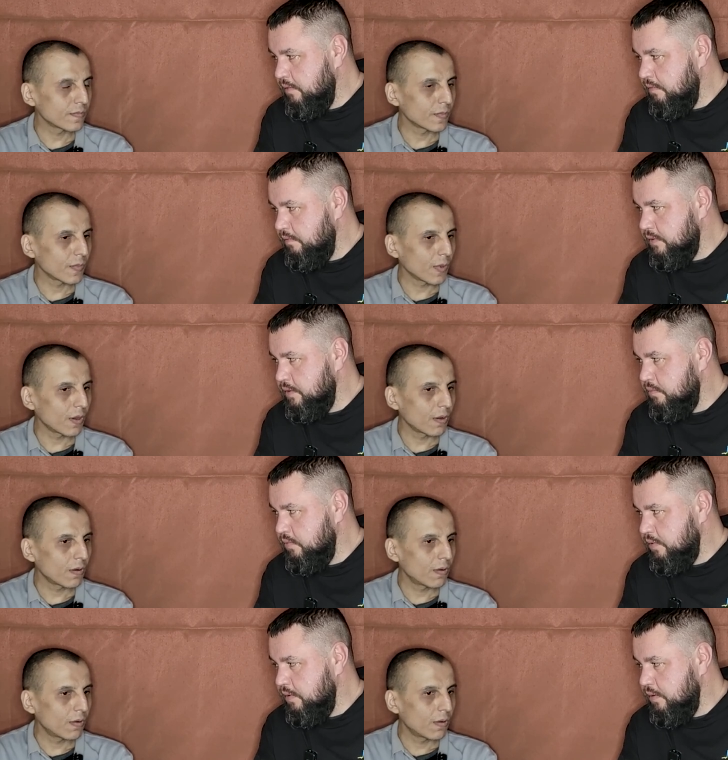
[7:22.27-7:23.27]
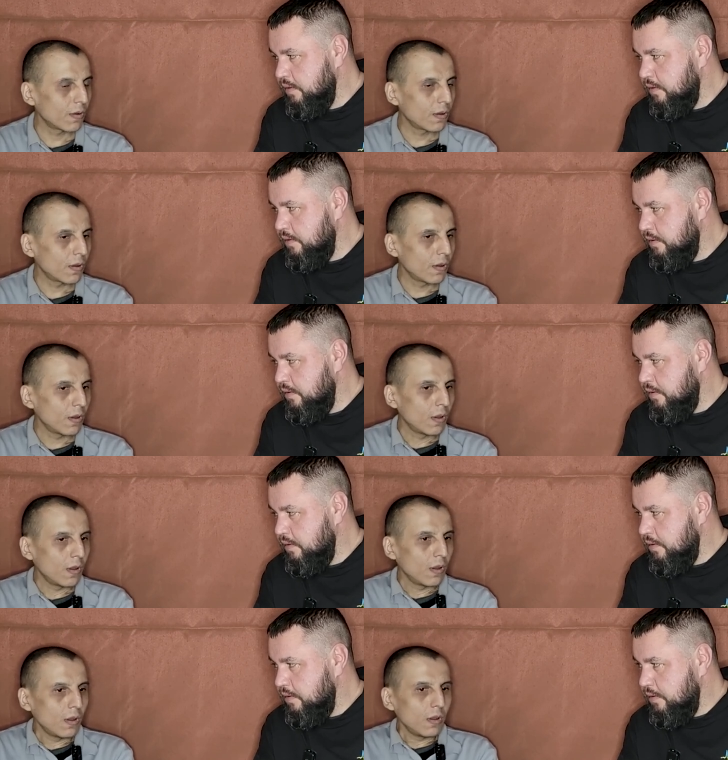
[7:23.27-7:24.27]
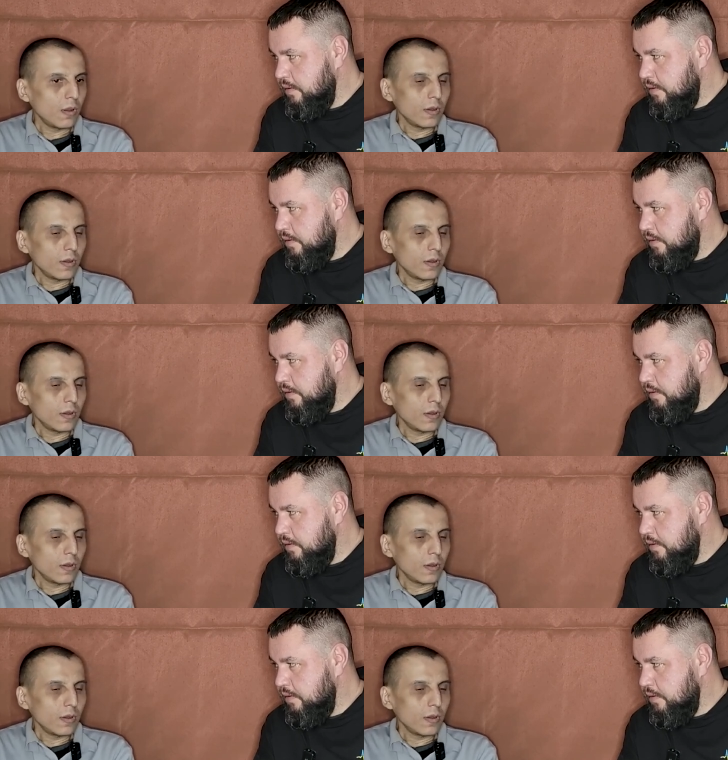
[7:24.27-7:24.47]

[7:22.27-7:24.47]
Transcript: (no one is talking)